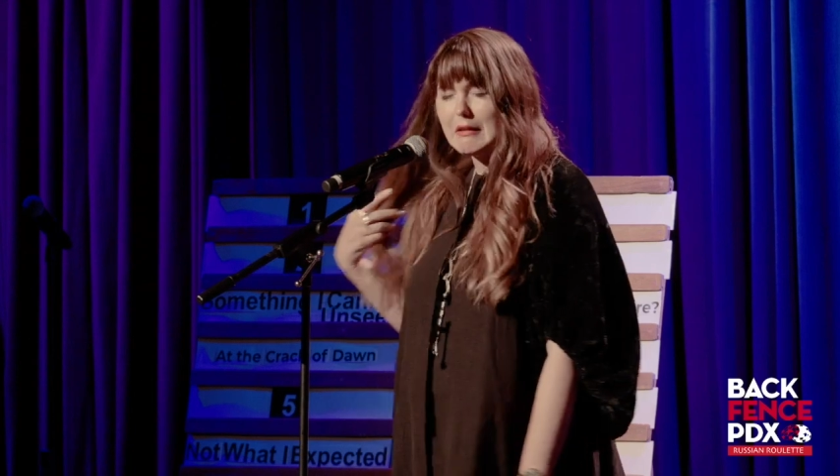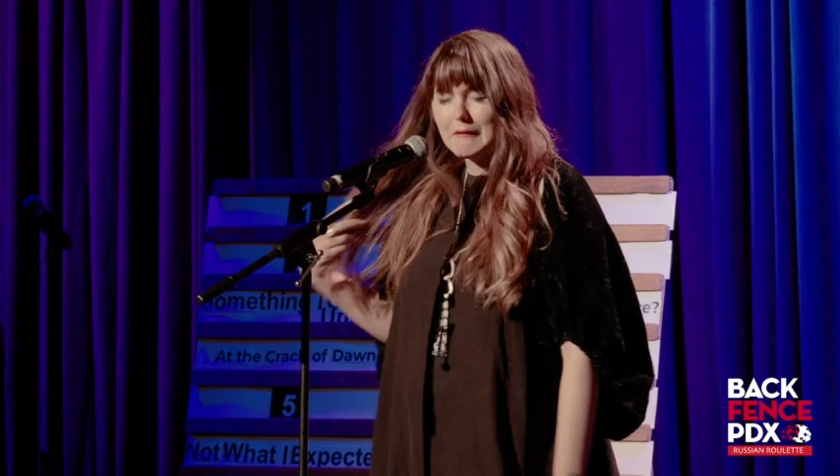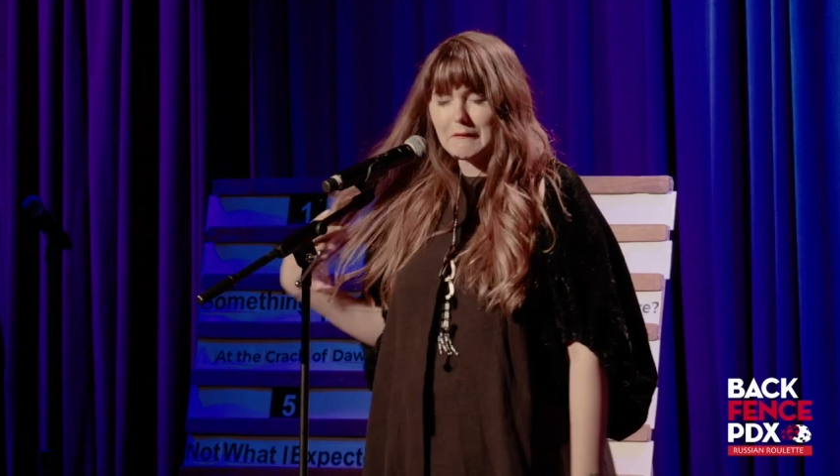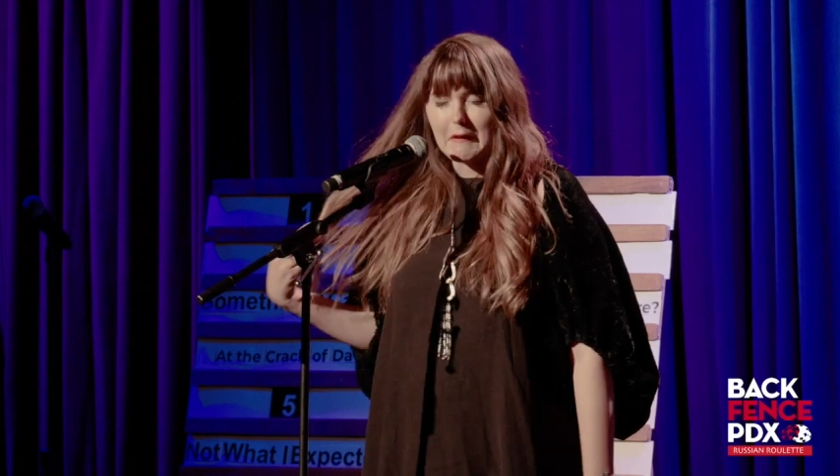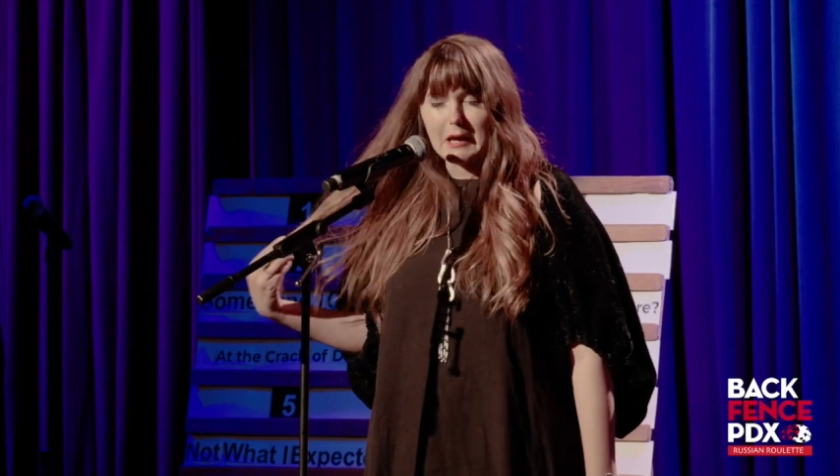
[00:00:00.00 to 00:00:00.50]
I
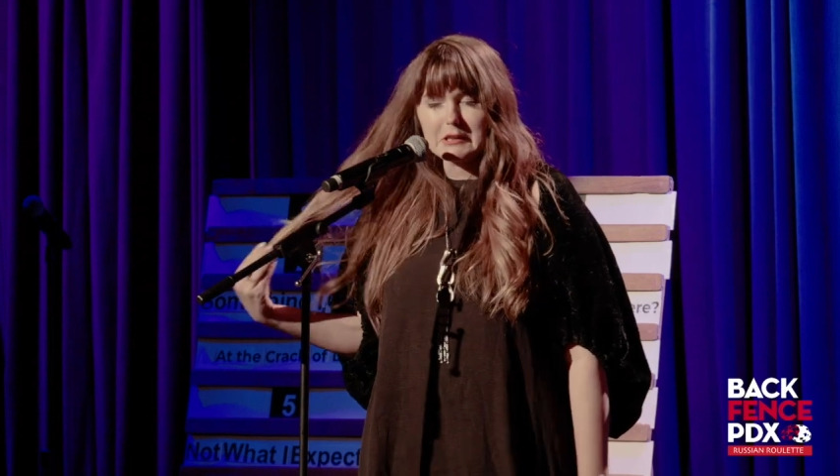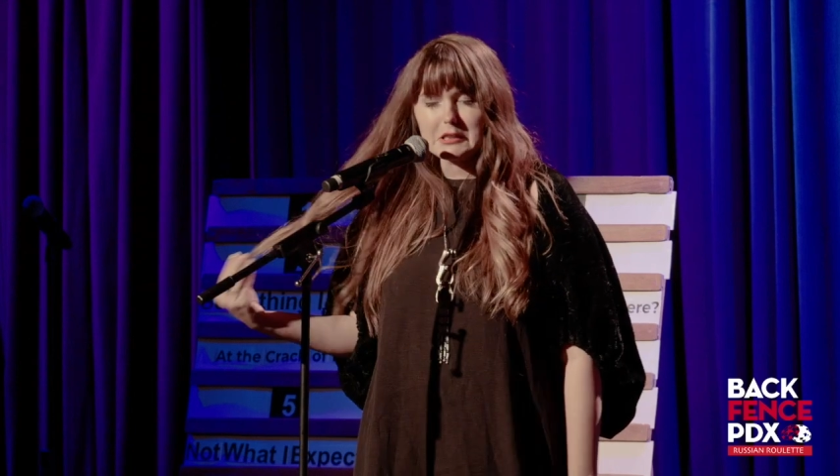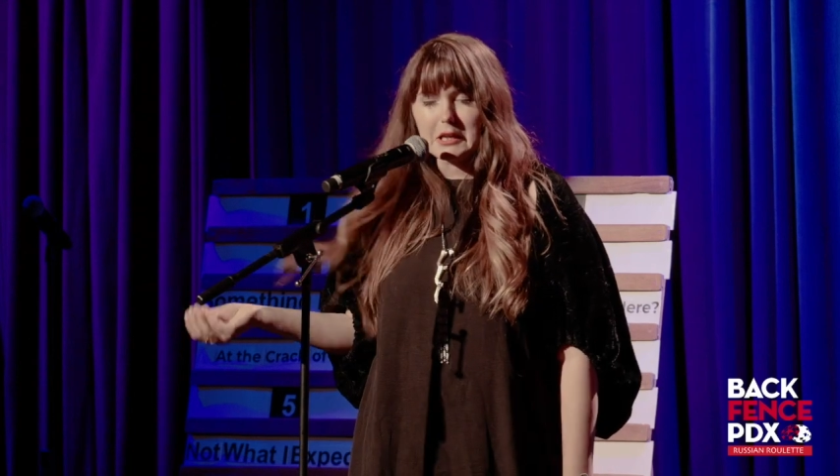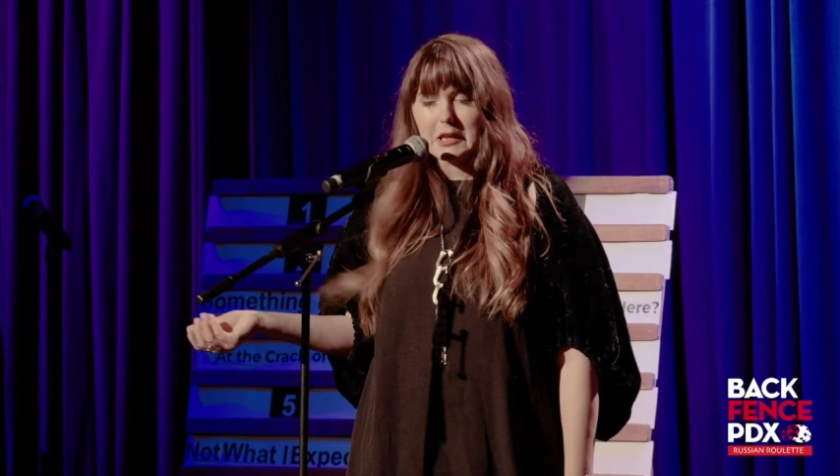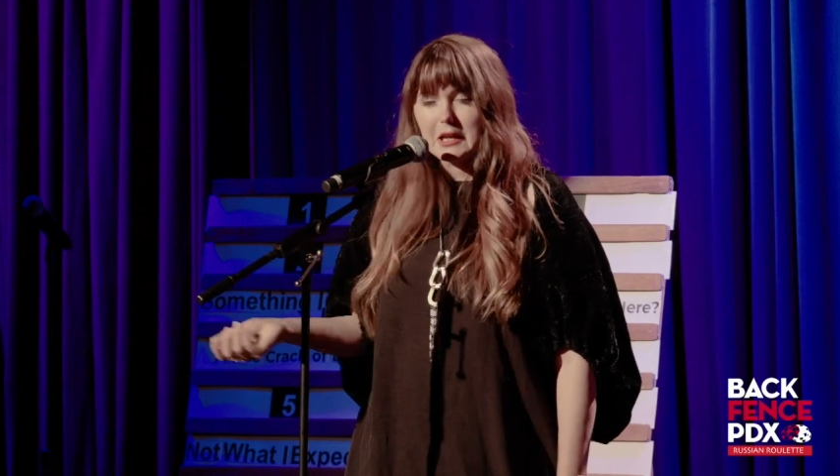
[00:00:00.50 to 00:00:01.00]
love
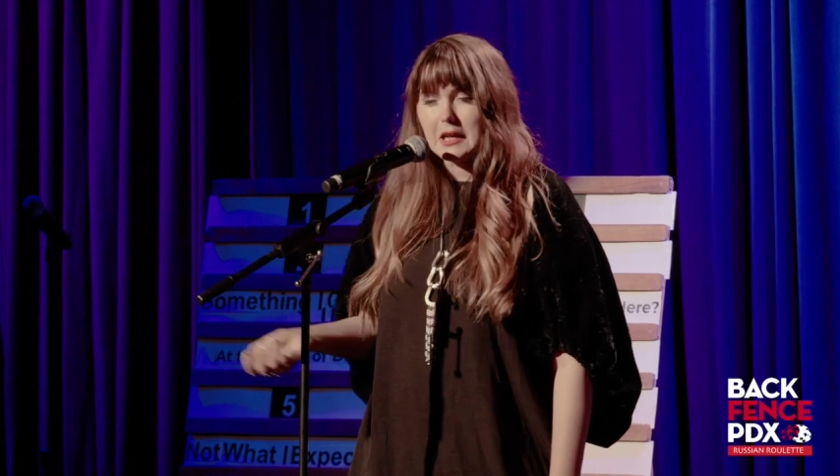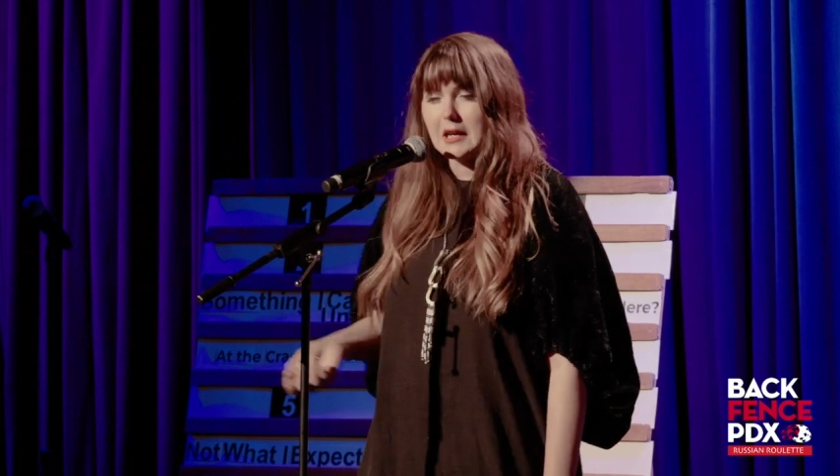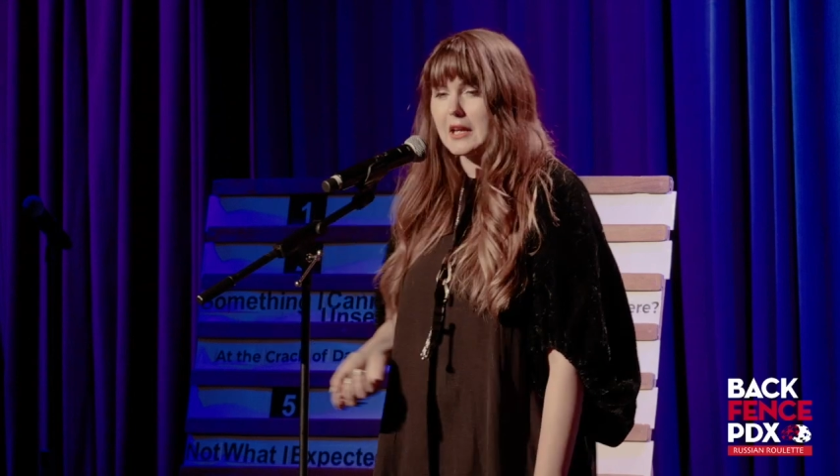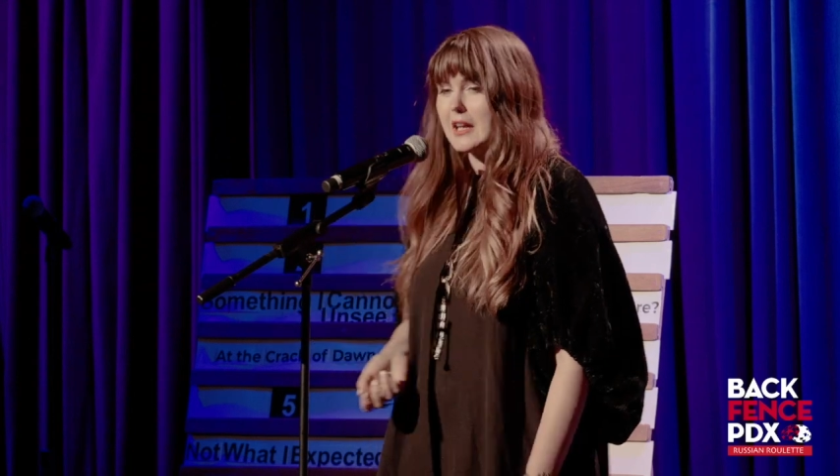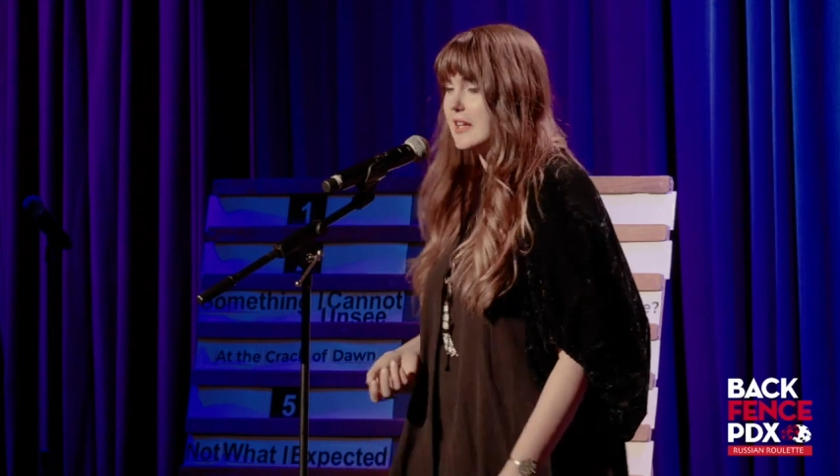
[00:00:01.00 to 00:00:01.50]

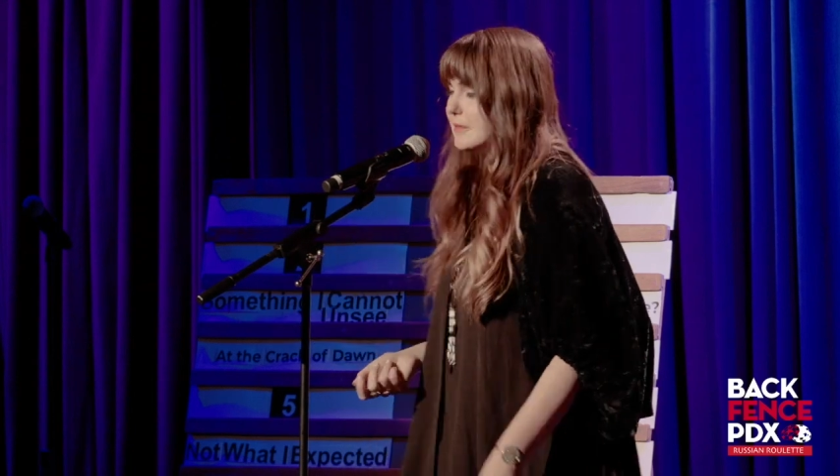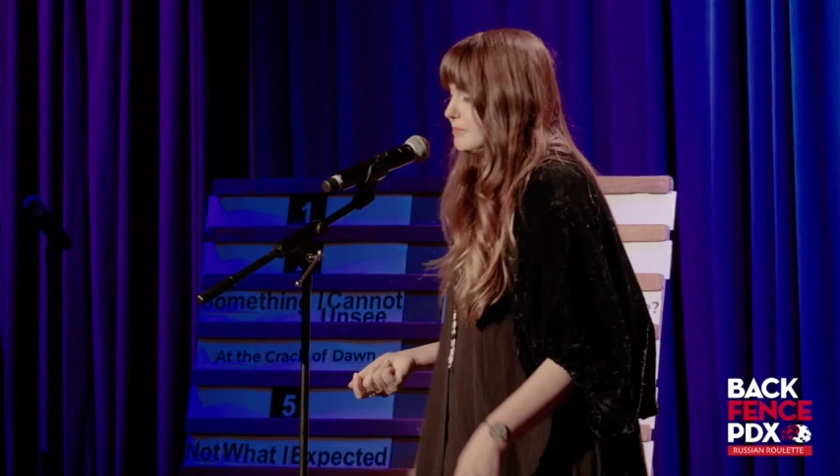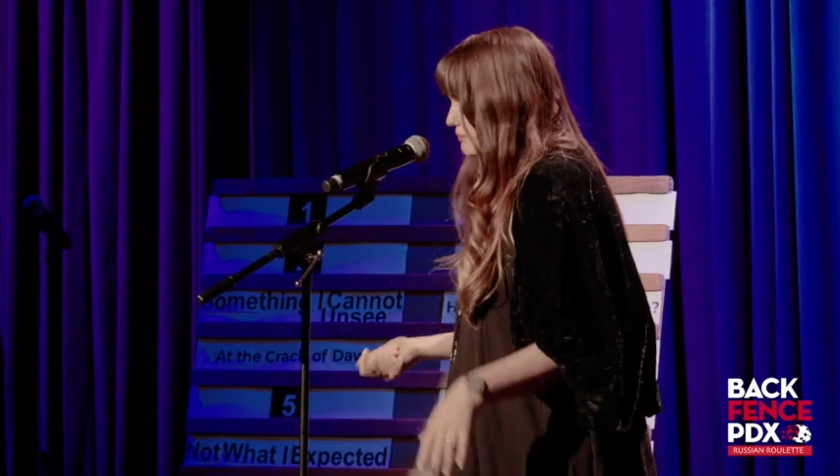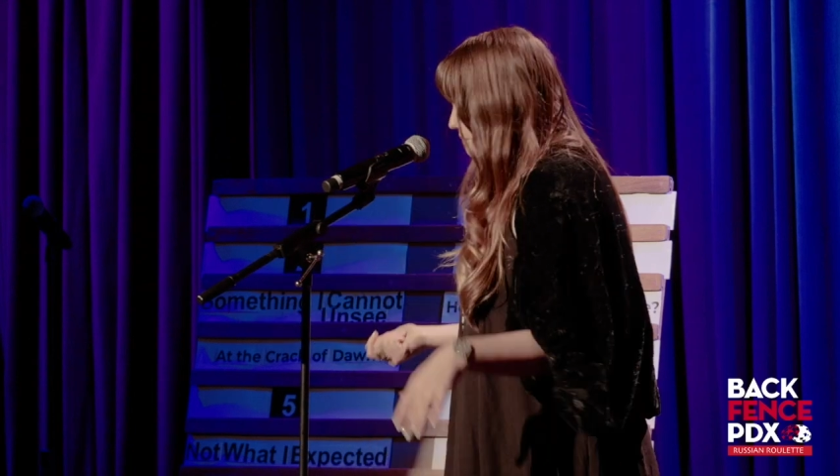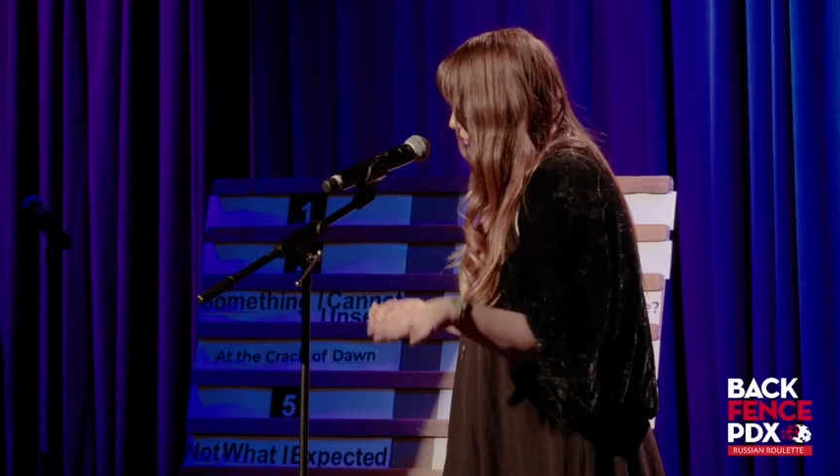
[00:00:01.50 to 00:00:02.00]

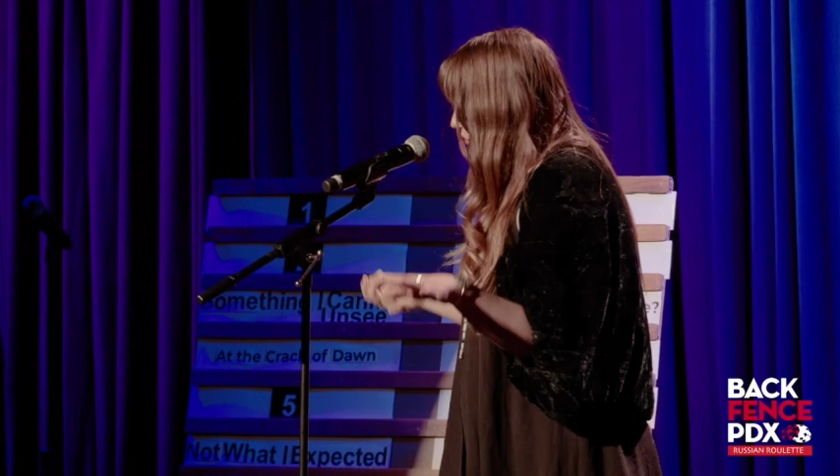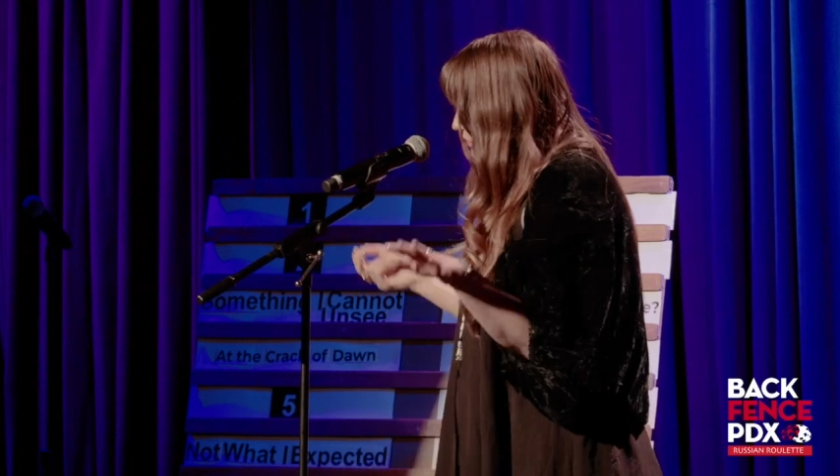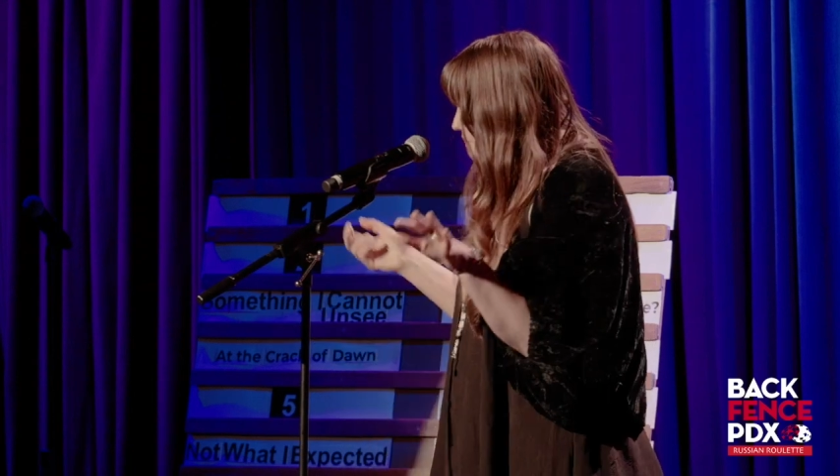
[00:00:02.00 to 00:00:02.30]
fashion.